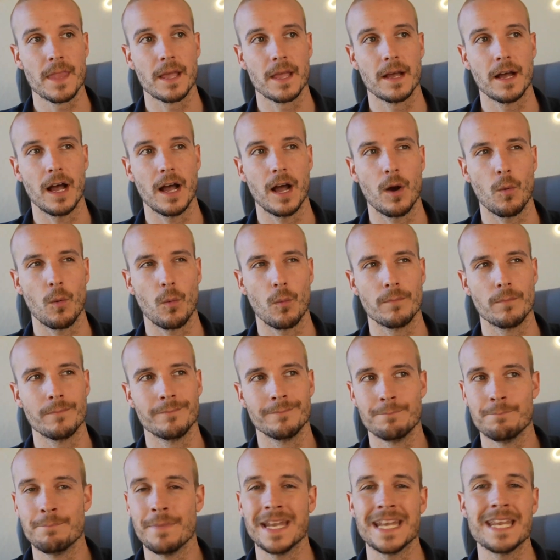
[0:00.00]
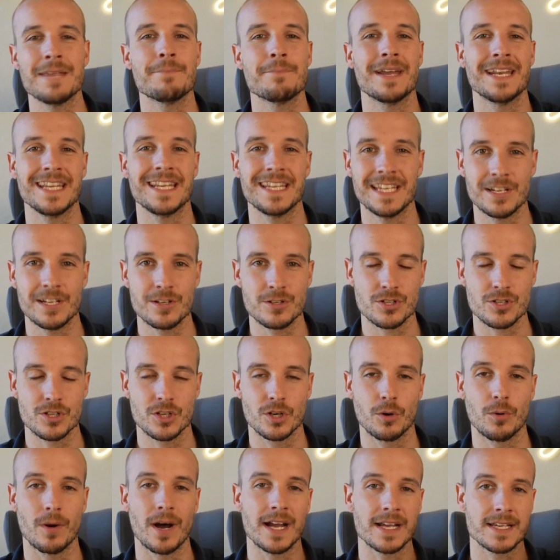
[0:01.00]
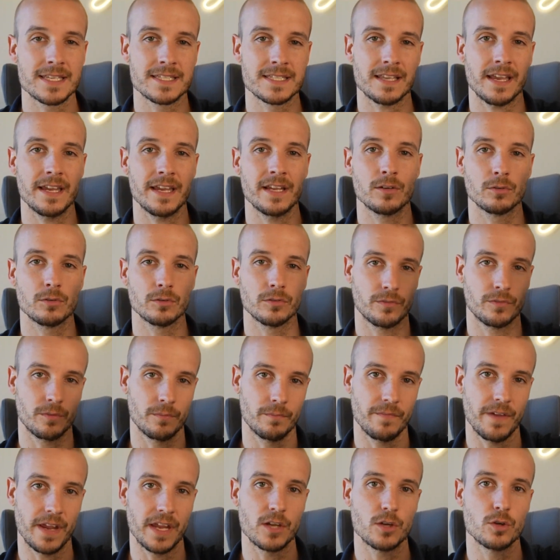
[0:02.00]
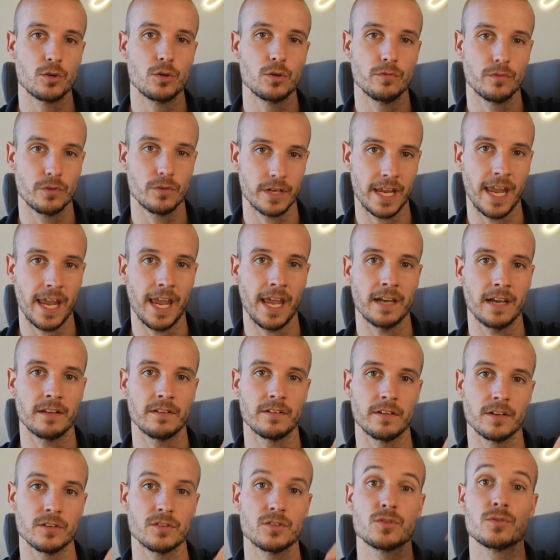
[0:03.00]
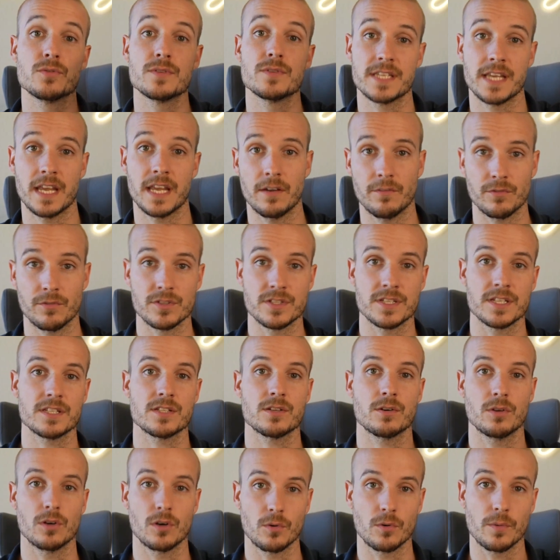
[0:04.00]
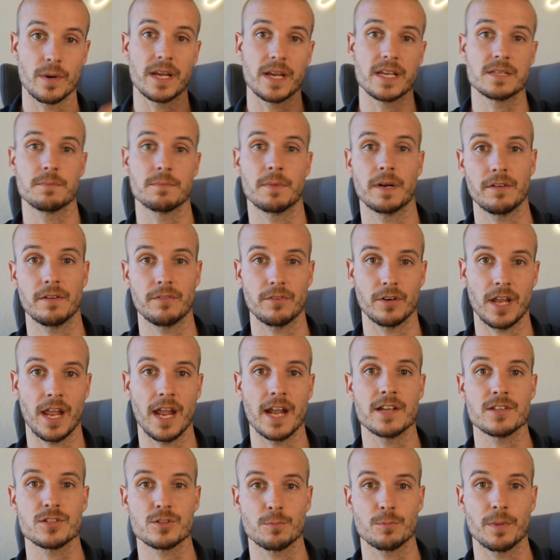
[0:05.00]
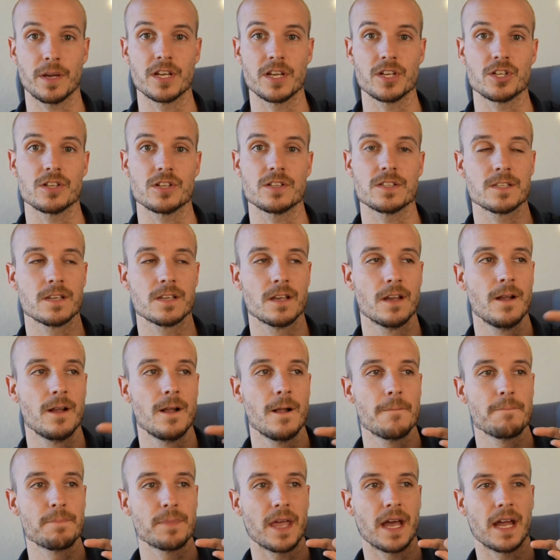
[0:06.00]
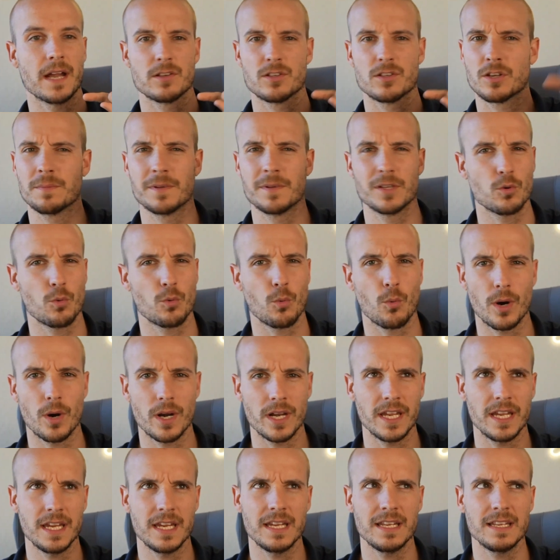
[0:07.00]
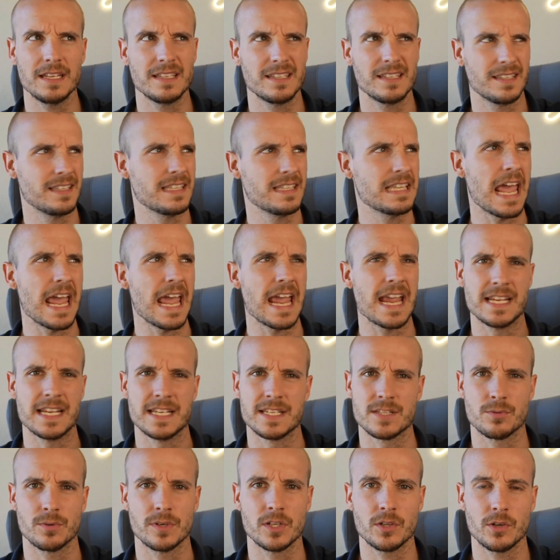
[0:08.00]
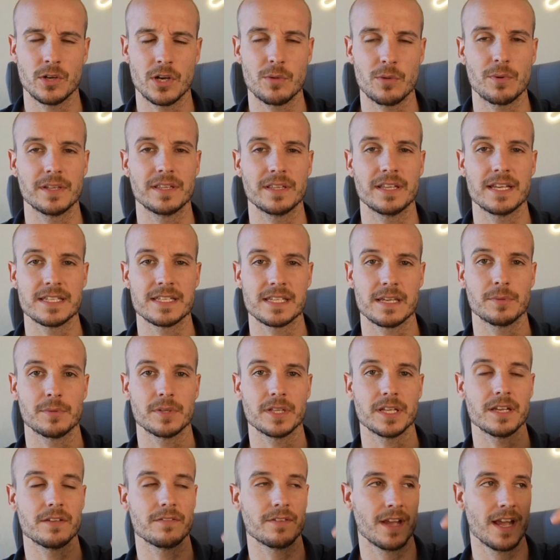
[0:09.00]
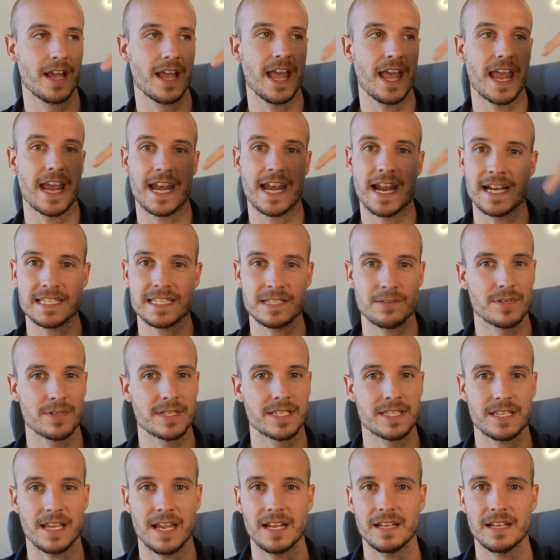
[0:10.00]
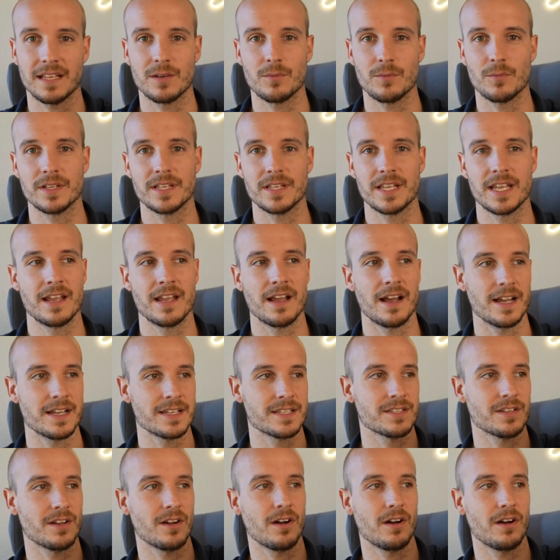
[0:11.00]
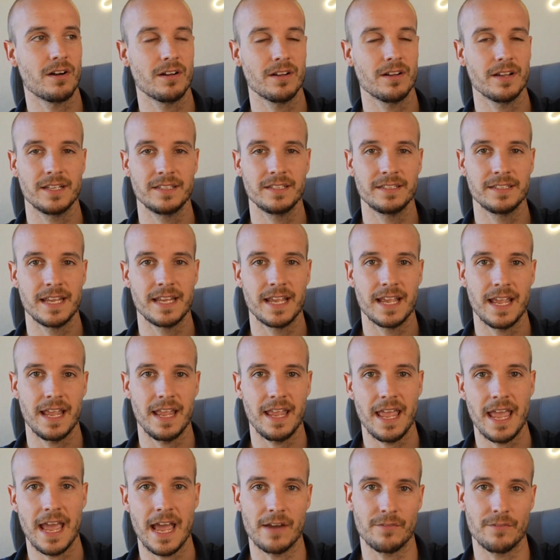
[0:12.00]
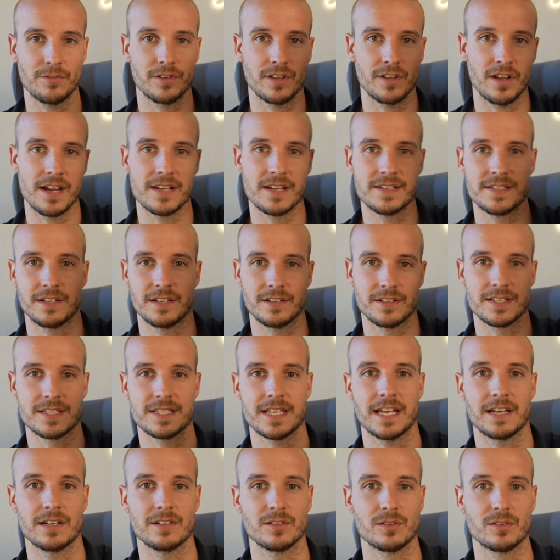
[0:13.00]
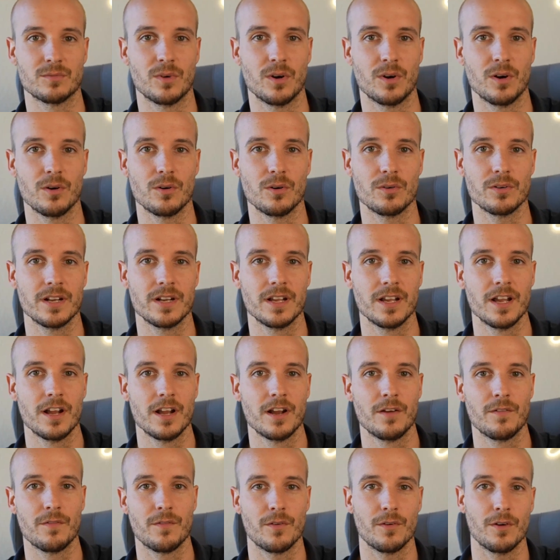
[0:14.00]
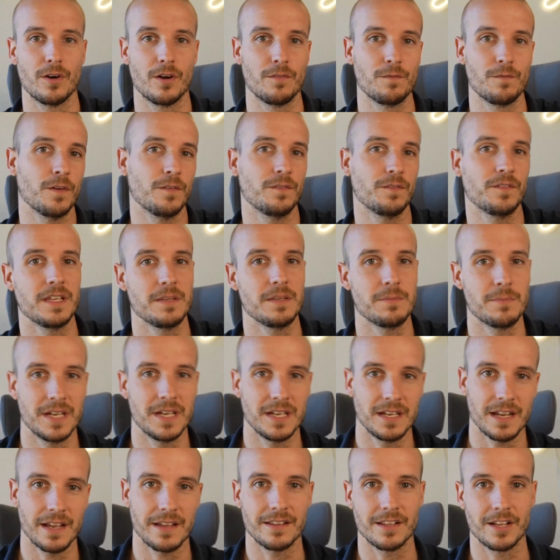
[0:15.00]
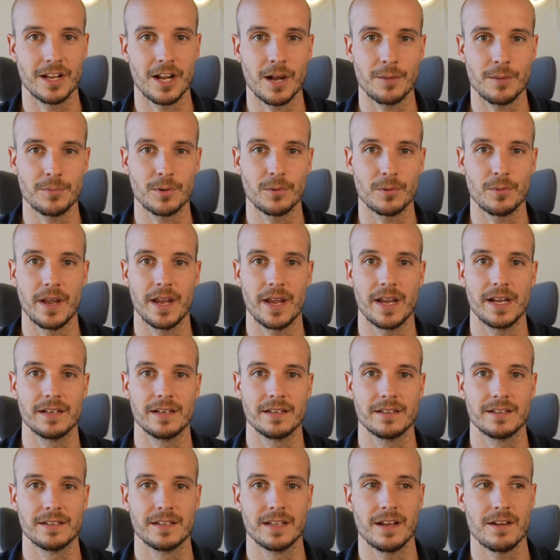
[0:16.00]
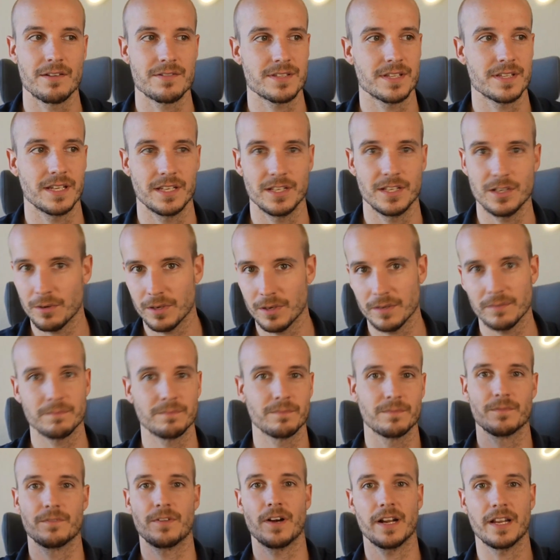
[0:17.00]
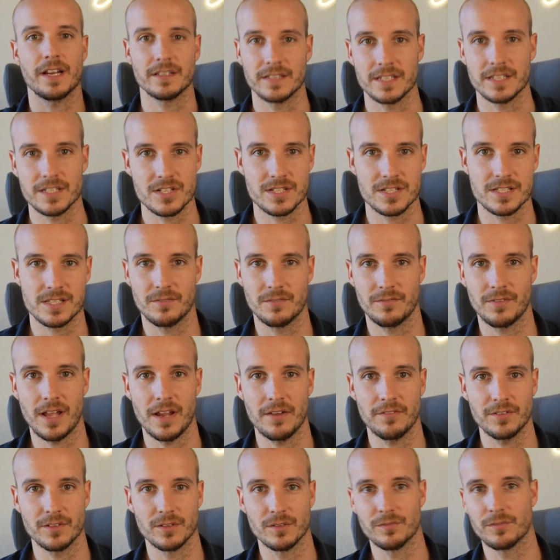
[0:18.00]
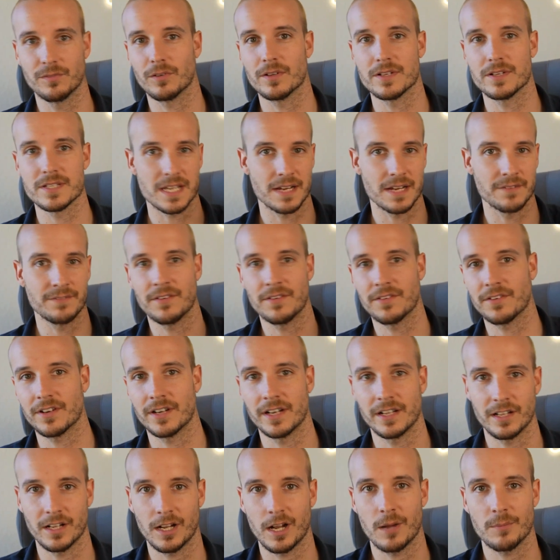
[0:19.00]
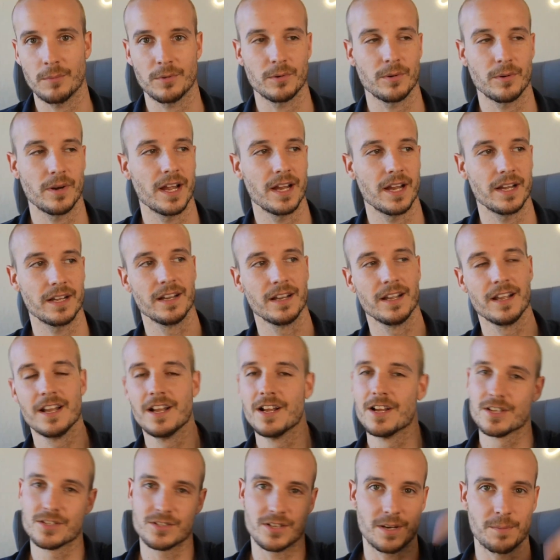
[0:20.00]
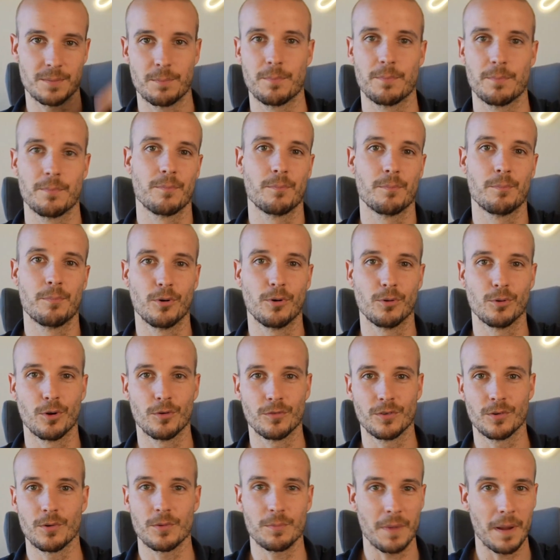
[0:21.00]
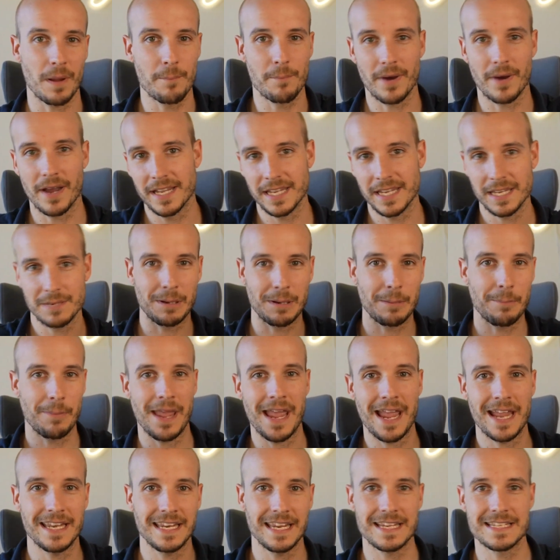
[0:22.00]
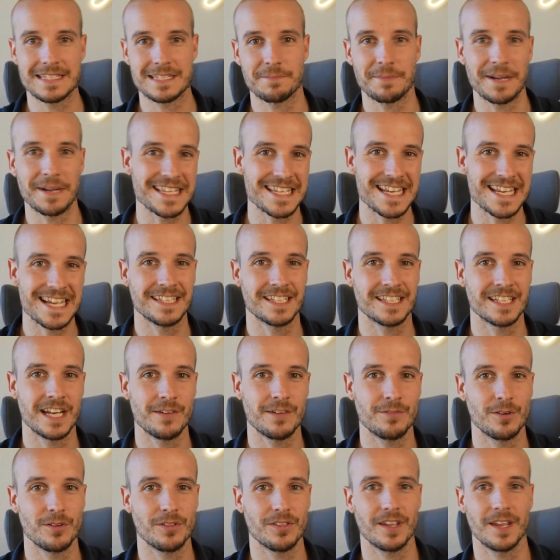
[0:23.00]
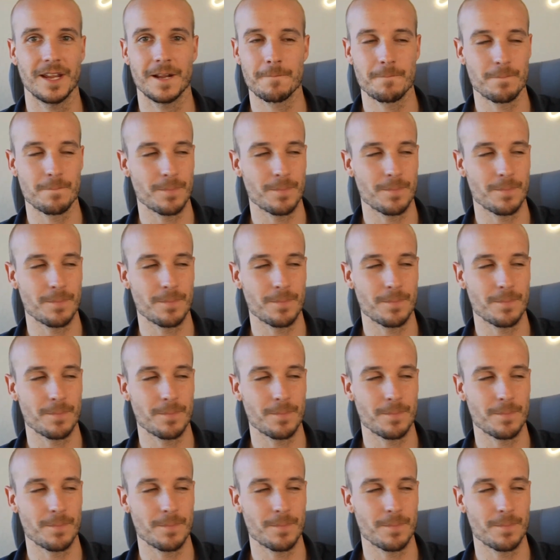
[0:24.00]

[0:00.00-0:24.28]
Uh, many, many years ago, I cycled from Vancouver, Canada to San Francisco to raise money for cancer patients. Uh, it took me 20 days, 20, 21 days, I believe. And as I was cycling one day, I saw an advertising on the side of the road for a 15 minute helicopter ride. I was like, you know what? Fuck it. Let's just live life to the fullest. I've never gone helicopter ride. So I pulled over with my bike and my panniers and my tent and everything